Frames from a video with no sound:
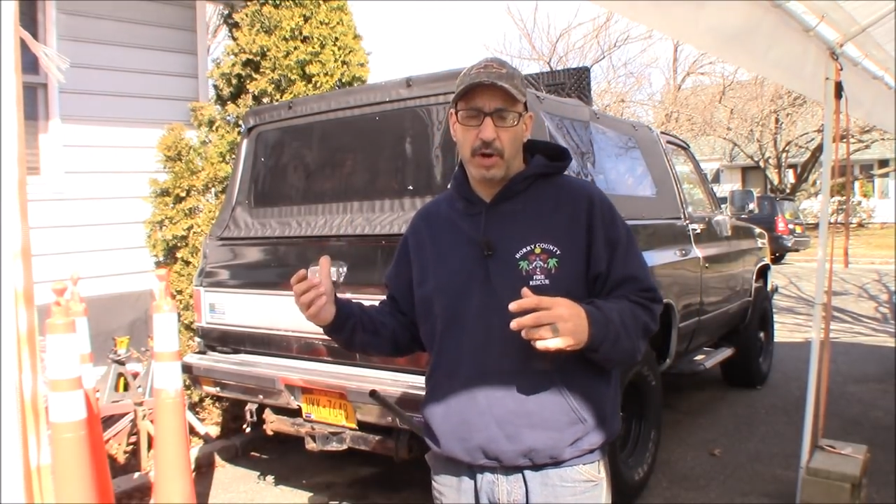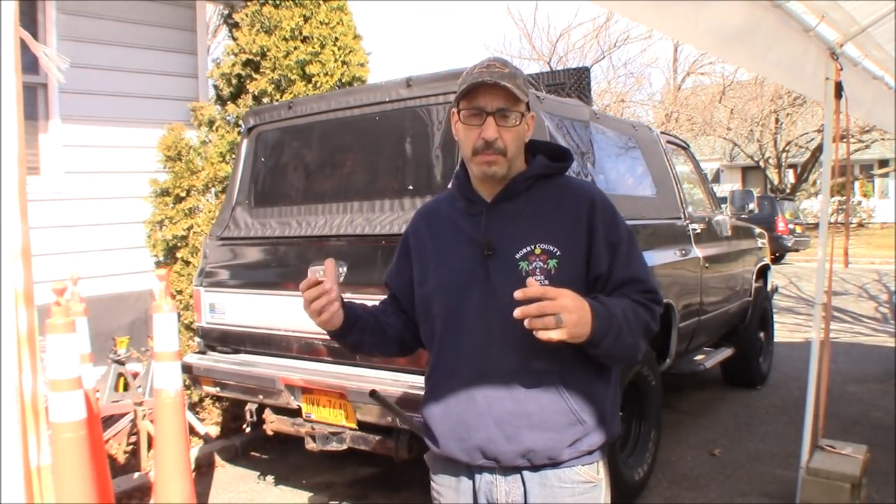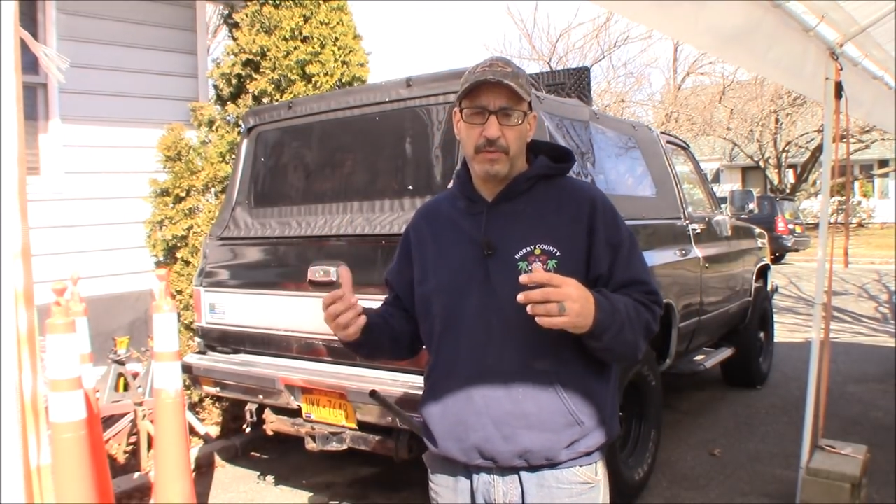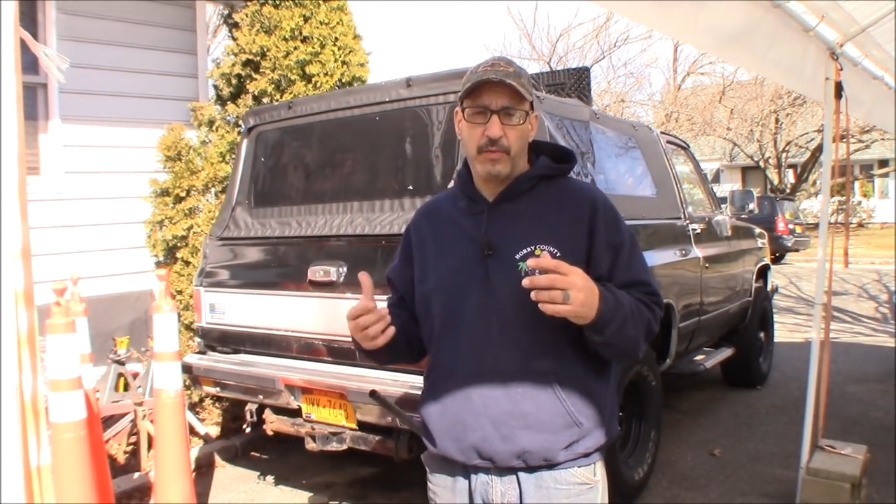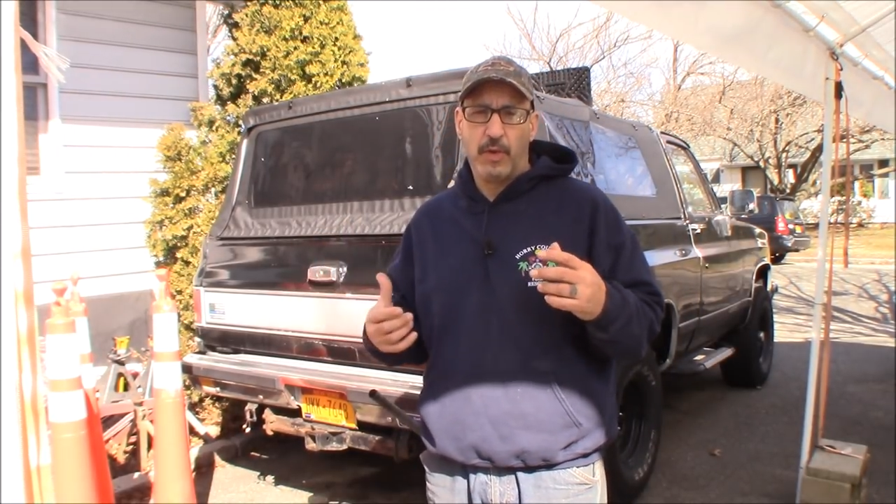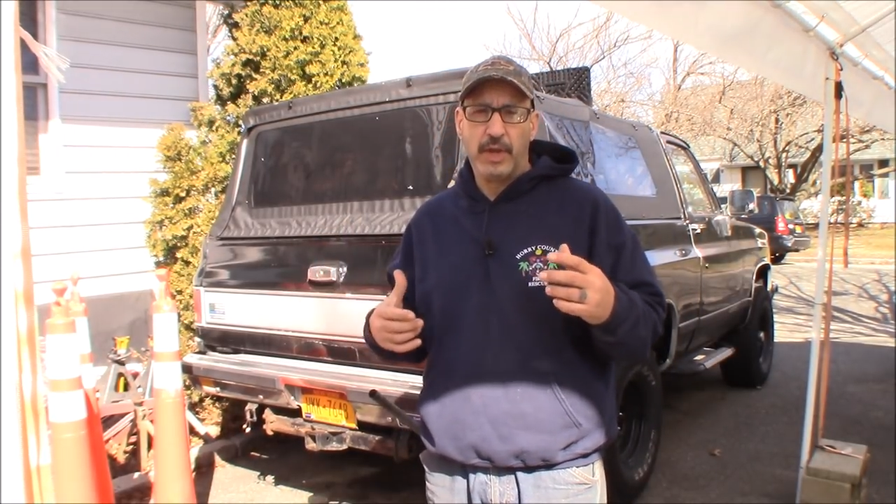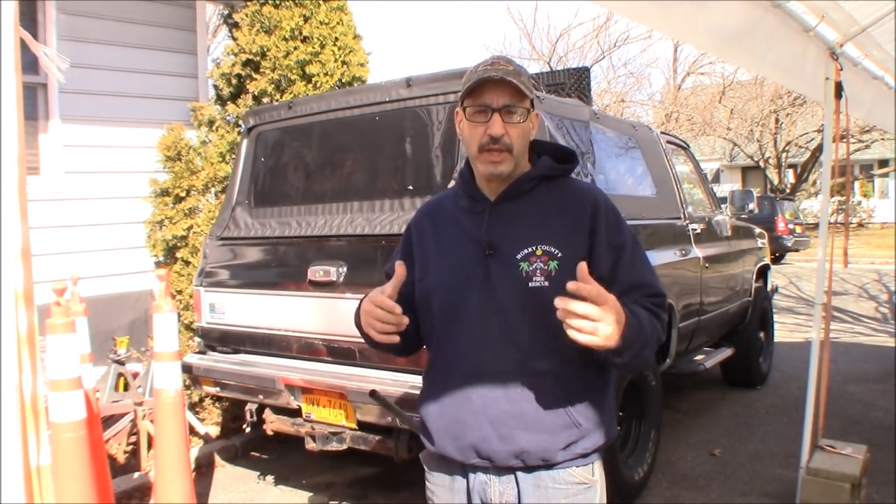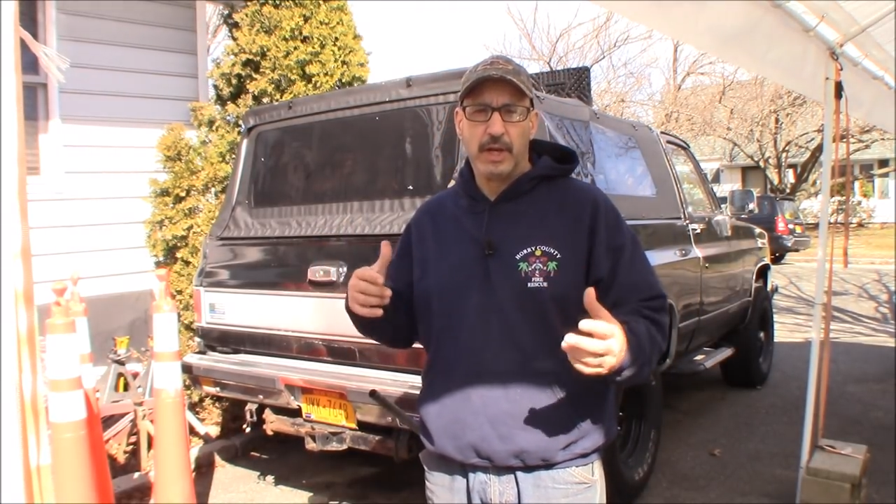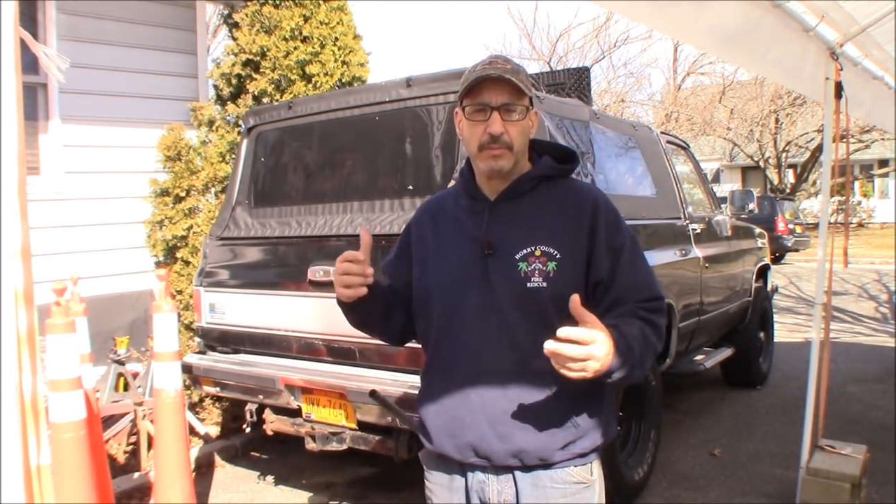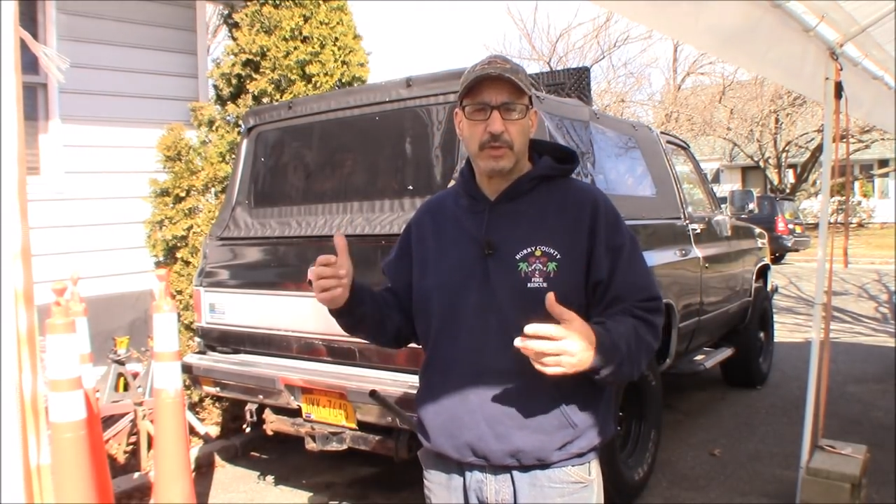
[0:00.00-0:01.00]
it before he
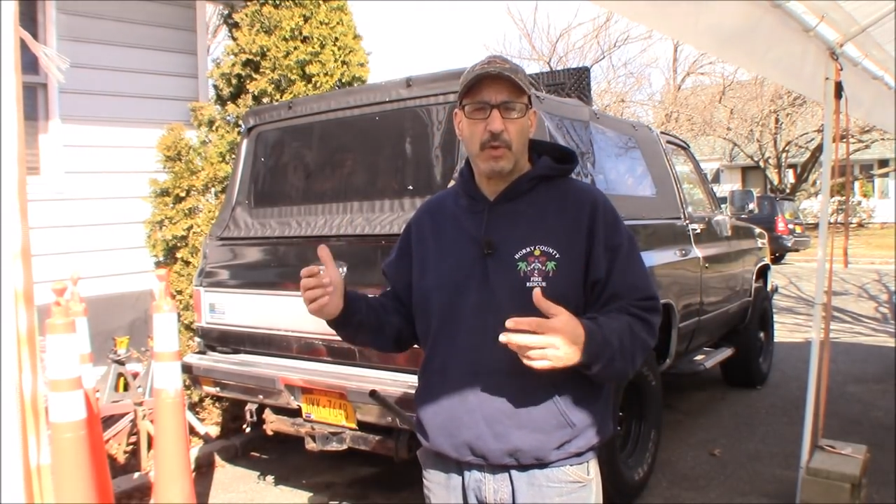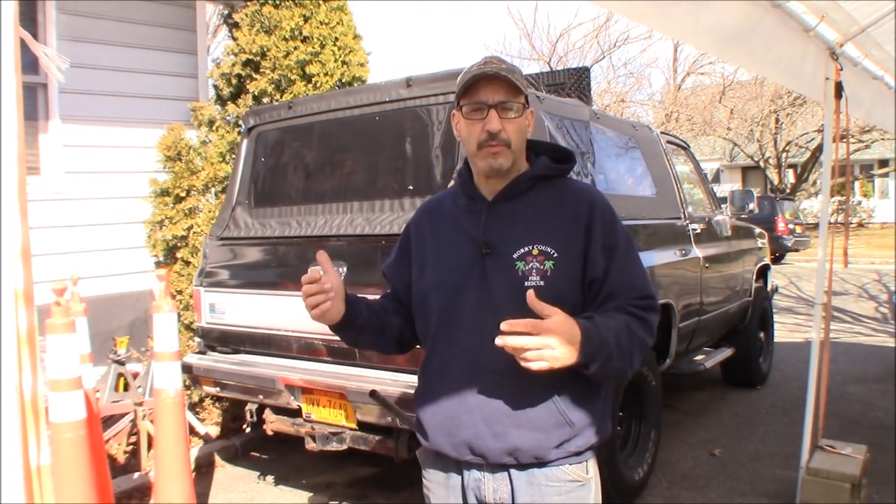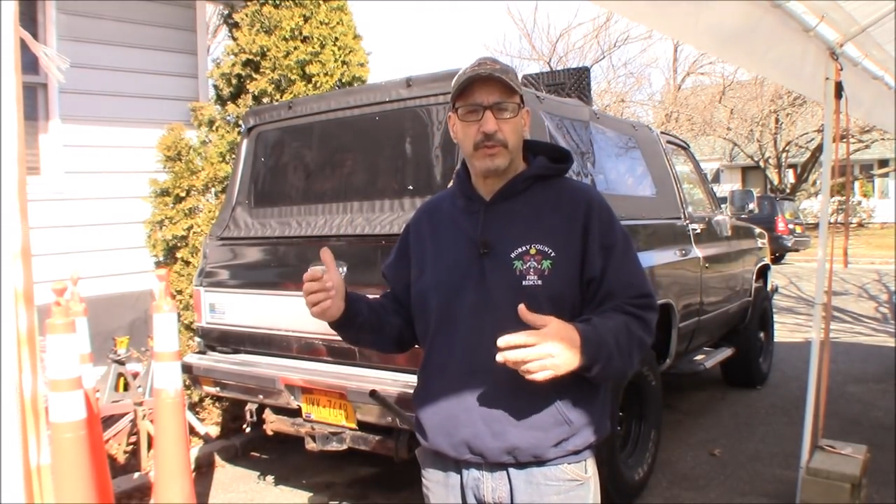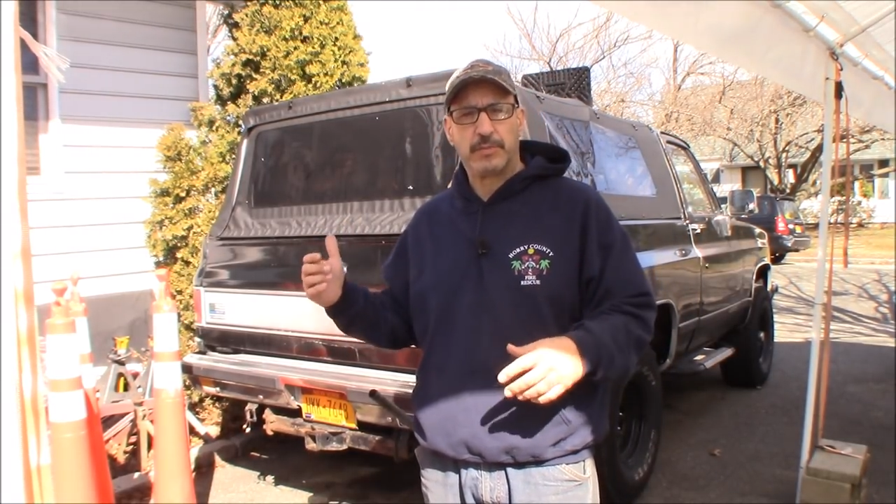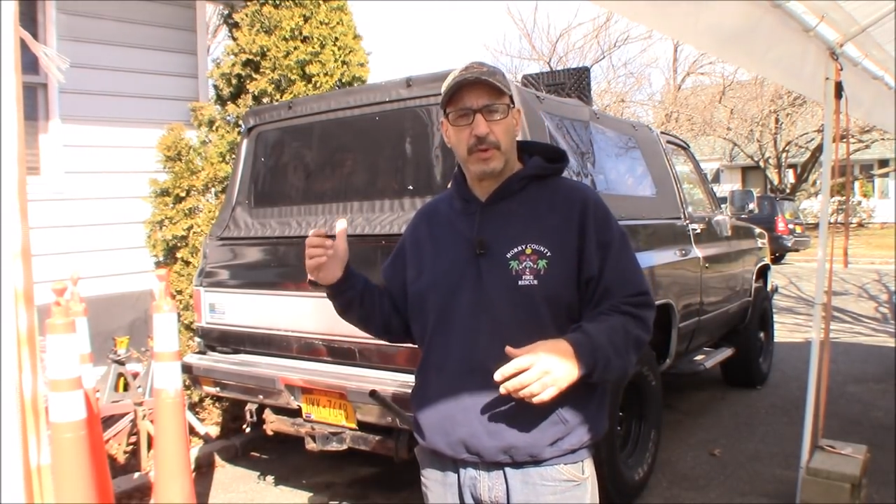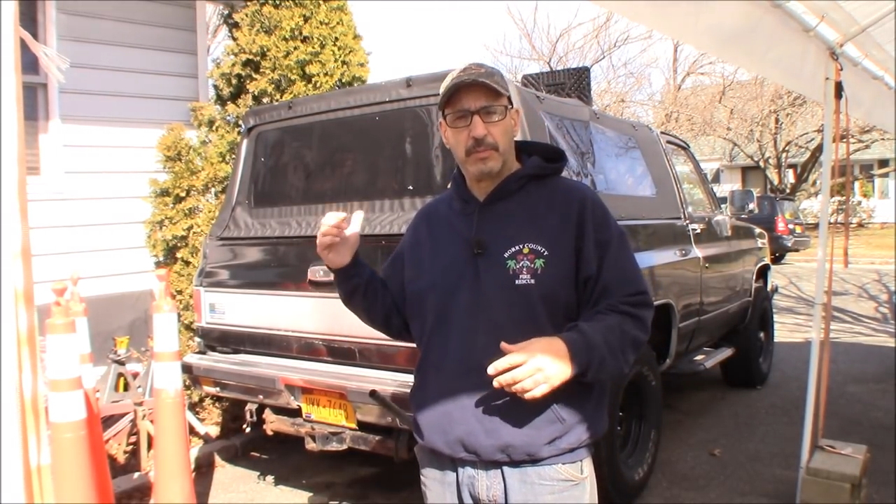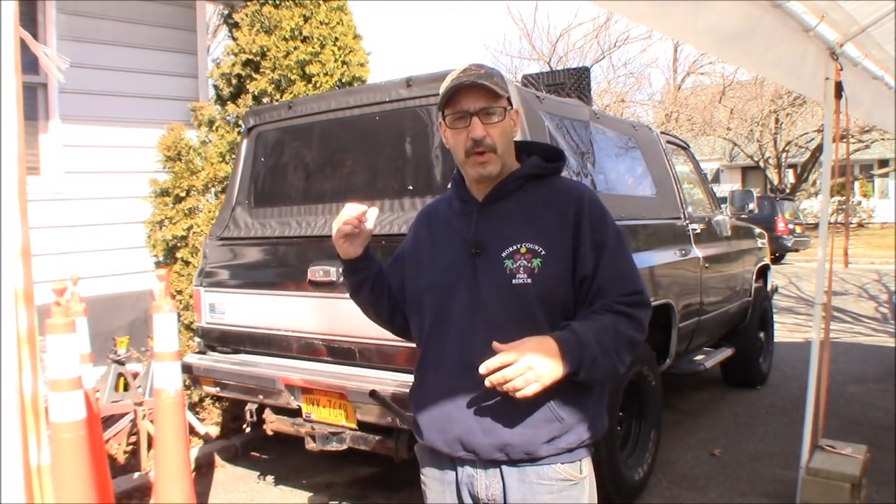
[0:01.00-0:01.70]
comes home for spring